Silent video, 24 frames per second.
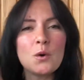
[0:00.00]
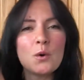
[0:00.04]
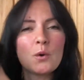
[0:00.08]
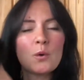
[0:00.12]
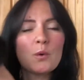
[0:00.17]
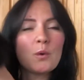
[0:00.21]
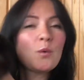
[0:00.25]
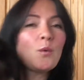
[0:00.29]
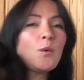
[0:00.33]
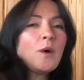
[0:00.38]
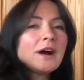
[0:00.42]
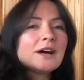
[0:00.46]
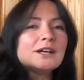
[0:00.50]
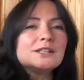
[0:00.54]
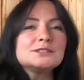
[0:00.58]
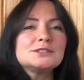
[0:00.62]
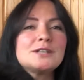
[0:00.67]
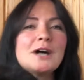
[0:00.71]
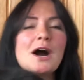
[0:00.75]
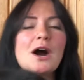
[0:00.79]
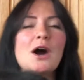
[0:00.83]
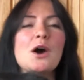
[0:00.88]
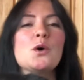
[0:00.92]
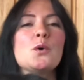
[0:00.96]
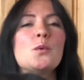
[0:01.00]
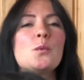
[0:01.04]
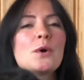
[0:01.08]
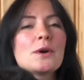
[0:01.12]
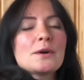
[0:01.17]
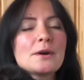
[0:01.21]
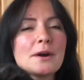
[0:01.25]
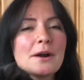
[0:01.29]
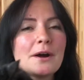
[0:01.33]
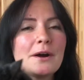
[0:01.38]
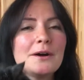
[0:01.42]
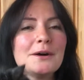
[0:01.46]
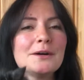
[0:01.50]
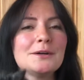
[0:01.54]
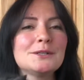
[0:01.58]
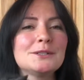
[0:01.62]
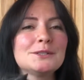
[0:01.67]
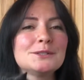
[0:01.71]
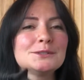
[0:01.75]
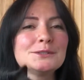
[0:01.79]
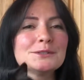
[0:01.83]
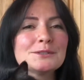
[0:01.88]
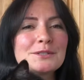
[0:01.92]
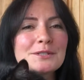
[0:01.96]
Well, our
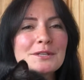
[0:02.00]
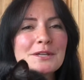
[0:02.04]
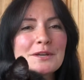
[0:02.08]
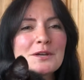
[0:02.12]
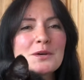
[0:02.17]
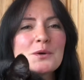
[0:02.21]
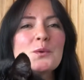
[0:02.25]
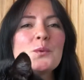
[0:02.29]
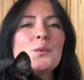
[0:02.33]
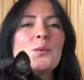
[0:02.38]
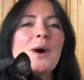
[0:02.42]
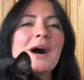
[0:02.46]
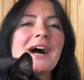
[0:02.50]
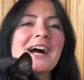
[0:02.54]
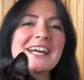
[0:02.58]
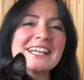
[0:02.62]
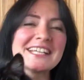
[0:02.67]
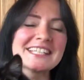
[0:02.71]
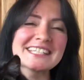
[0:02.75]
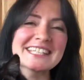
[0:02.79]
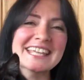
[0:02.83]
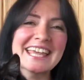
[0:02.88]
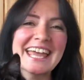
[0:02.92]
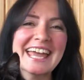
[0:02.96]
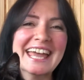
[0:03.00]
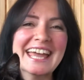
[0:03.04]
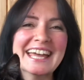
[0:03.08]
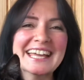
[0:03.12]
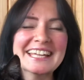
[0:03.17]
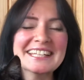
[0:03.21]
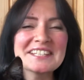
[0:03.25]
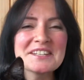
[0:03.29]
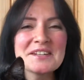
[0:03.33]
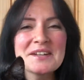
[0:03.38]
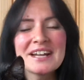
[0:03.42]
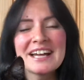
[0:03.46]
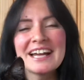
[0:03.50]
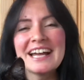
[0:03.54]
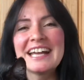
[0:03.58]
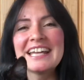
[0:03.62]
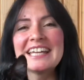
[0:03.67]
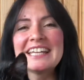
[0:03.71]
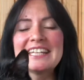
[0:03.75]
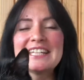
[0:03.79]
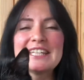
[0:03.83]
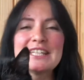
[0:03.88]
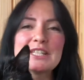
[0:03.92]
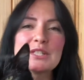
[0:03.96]
old wise cat
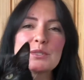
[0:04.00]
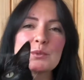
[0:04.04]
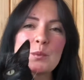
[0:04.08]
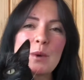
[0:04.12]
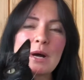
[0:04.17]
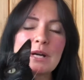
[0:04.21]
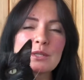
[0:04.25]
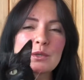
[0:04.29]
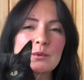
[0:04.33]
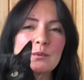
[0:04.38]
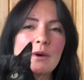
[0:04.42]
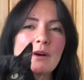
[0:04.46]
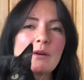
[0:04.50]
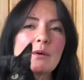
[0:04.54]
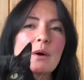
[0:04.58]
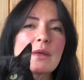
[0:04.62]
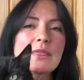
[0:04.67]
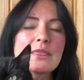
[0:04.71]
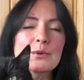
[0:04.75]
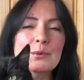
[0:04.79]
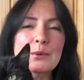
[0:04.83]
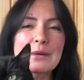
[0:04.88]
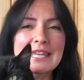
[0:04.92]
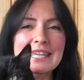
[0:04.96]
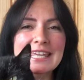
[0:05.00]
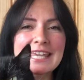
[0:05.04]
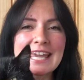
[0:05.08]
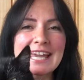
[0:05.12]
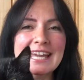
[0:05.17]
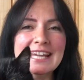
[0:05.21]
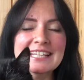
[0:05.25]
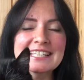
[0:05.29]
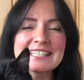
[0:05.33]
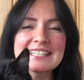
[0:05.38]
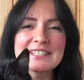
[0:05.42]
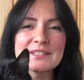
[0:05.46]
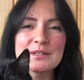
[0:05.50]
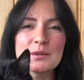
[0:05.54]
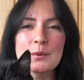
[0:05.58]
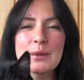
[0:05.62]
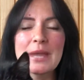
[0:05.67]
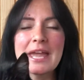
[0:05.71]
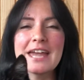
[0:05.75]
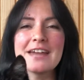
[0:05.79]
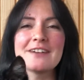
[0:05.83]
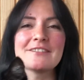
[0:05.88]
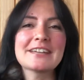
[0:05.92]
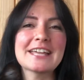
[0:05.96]
is one of our three cats. We
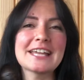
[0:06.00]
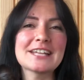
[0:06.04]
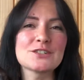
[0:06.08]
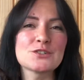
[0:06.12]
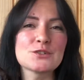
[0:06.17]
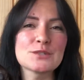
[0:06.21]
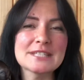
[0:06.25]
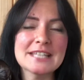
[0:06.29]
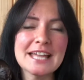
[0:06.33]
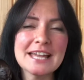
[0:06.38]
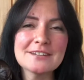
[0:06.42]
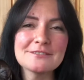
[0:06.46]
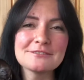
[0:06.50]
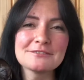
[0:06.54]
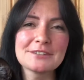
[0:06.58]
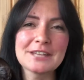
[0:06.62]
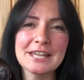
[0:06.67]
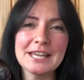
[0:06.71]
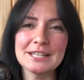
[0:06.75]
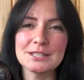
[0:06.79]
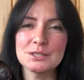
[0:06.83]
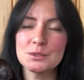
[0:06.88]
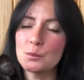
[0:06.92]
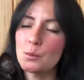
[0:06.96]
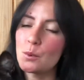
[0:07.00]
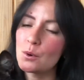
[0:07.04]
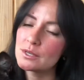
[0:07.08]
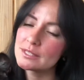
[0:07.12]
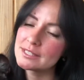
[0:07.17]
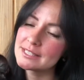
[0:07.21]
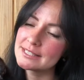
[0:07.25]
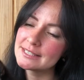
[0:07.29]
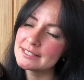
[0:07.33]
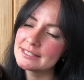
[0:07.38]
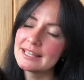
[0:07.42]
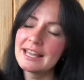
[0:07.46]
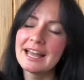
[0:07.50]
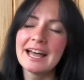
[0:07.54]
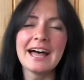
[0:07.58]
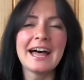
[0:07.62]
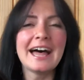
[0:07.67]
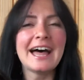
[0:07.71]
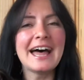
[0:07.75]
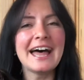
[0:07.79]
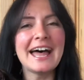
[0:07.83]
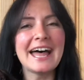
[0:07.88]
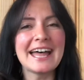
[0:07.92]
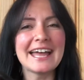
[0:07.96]
have Cat Joseph, Cat Watson
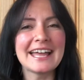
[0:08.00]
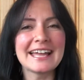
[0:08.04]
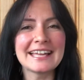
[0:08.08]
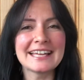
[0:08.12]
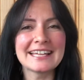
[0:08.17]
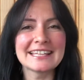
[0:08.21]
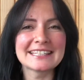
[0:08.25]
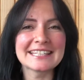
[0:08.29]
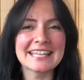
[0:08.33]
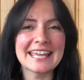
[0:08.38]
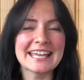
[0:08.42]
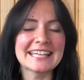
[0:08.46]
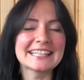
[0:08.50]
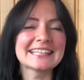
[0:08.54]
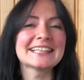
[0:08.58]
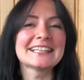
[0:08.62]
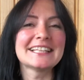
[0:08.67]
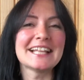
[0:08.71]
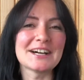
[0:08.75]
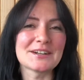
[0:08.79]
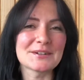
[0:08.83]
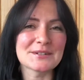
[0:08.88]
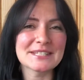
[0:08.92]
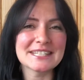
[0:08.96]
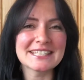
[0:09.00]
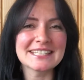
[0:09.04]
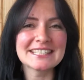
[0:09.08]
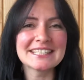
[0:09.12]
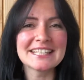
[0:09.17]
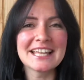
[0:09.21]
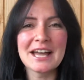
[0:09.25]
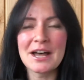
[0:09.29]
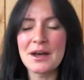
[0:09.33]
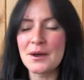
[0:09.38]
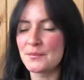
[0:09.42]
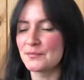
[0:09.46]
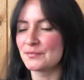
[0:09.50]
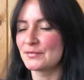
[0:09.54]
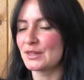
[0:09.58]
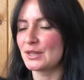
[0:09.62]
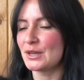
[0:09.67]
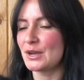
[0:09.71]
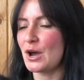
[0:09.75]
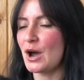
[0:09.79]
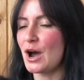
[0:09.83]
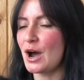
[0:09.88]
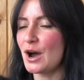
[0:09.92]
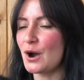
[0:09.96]
and Cat Larson.
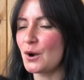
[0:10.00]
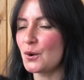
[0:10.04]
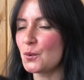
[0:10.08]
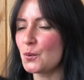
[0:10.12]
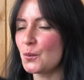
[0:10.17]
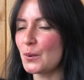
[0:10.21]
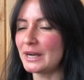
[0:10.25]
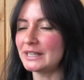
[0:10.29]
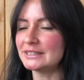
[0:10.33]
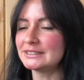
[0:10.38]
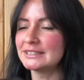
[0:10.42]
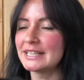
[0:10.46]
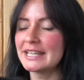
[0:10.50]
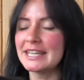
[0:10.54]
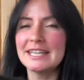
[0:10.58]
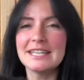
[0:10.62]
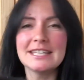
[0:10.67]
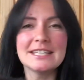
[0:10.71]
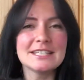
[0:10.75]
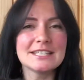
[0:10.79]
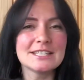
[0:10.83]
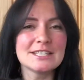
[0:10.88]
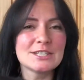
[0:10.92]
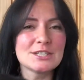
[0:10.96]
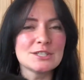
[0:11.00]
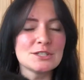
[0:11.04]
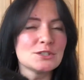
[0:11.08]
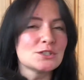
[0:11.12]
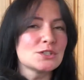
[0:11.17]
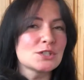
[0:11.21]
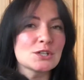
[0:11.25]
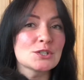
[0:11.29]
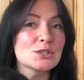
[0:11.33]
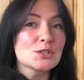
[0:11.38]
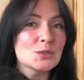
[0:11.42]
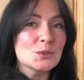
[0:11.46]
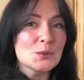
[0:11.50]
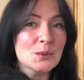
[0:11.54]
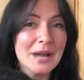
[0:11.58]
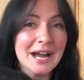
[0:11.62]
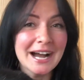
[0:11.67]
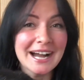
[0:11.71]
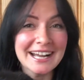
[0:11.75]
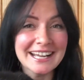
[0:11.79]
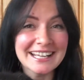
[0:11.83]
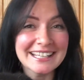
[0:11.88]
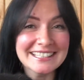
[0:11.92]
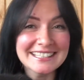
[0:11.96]
Well, he's not so
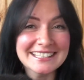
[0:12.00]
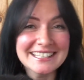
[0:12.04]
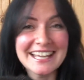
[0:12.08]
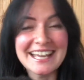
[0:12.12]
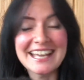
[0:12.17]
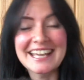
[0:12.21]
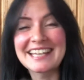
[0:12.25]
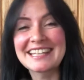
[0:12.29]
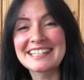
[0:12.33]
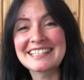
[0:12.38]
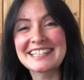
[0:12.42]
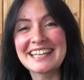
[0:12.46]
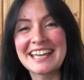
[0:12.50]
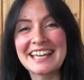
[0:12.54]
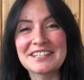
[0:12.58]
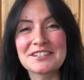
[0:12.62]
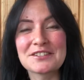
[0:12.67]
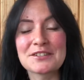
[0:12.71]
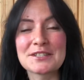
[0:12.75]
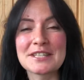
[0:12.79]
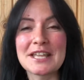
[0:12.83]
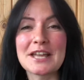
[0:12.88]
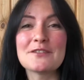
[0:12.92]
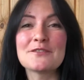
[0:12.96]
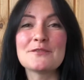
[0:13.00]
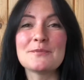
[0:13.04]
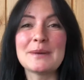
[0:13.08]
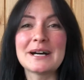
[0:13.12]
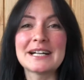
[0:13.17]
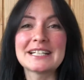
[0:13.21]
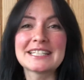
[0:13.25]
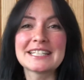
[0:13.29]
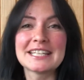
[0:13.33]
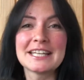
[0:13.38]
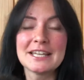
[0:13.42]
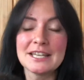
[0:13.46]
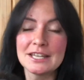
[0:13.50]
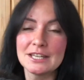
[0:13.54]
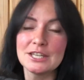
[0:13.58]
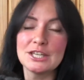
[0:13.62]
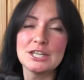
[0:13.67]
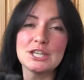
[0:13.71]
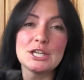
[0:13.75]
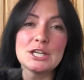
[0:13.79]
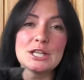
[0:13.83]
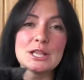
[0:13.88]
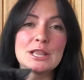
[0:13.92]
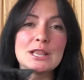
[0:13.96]
kind as Cat Joseph, but
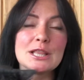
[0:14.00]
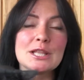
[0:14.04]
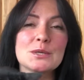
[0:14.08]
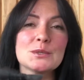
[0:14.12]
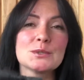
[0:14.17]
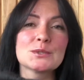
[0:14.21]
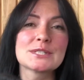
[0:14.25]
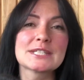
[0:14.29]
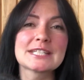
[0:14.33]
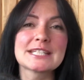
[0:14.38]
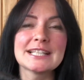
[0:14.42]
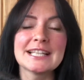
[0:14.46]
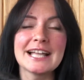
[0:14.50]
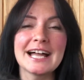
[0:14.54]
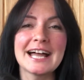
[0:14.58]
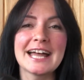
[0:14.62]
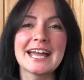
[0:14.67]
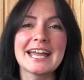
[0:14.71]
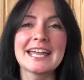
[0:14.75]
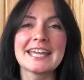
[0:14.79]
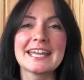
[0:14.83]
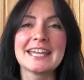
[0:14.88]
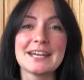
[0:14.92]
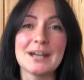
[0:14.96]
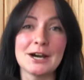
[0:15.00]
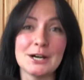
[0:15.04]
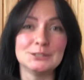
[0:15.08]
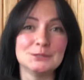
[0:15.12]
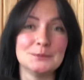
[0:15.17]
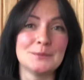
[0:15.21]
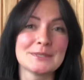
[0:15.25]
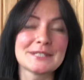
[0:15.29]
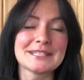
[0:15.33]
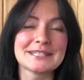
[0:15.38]
he almost